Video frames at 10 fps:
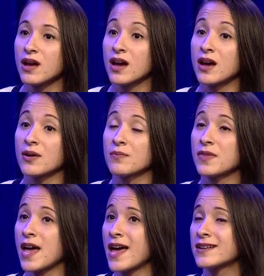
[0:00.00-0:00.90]

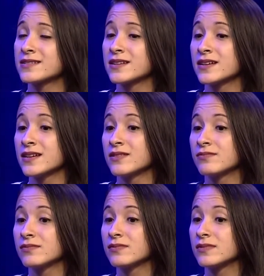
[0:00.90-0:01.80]
that
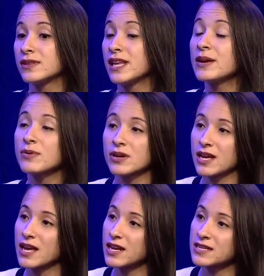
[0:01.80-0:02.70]
labor
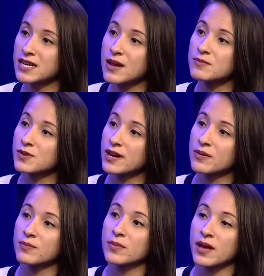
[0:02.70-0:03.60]
can at times, right?
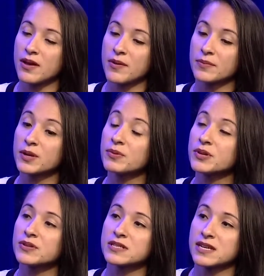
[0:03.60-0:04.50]
Labor
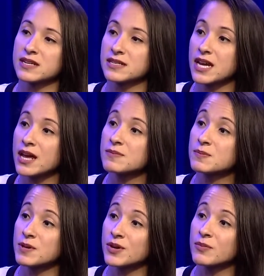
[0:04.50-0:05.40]
unions can at times
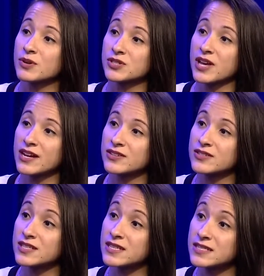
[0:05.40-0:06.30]
be commercial
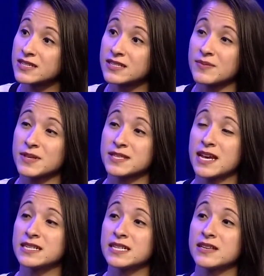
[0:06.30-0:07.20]
actors in this system. This
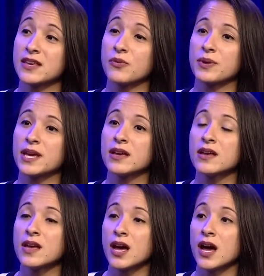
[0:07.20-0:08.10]
idea that we
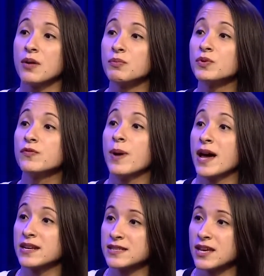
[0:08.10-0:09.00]
move bodies